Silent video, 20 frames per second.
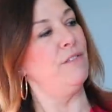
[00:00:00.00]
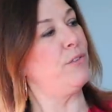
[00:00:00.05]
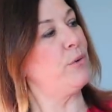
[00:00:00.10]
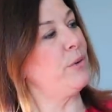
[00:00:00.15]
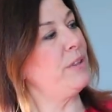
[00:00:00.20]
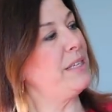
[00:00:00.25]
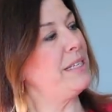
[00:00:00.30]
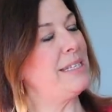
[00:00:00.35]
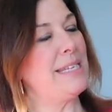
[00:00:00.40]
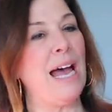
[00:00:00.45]

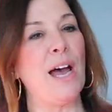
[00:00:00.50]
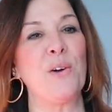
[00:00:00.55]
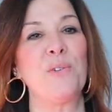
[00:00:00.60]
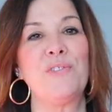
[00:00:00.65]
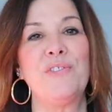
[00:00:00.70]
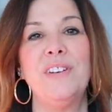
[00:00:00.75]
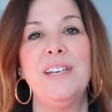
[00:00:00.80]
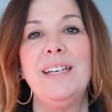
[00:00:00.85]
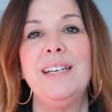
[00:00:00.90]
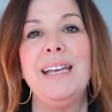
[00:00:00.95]
for this
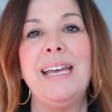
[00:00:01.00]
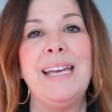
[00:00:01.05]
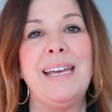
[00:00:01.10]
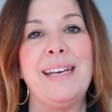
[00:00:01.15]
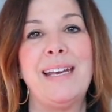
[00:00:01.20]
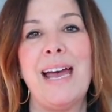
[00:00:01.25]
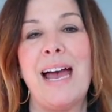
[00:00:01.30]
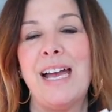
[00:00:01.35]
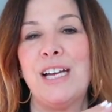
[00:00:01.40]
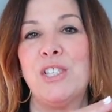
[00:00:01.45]
outfit,
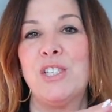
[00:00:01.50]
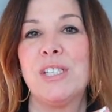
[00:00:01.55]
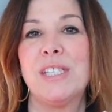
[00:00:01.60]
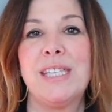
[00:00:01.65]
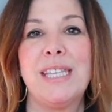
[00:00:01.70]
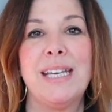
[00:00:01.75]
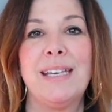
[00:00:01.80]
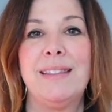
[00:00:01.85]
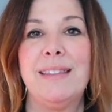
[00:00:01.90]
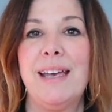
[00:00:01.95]
and I just
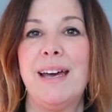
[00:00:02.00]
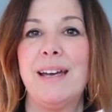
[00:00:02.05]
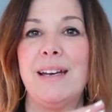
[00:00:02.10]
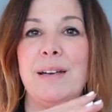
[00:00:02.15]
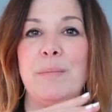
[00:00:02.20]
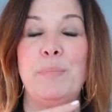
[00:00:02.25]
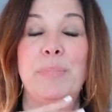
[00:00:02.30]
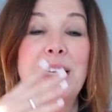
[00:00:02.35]
think that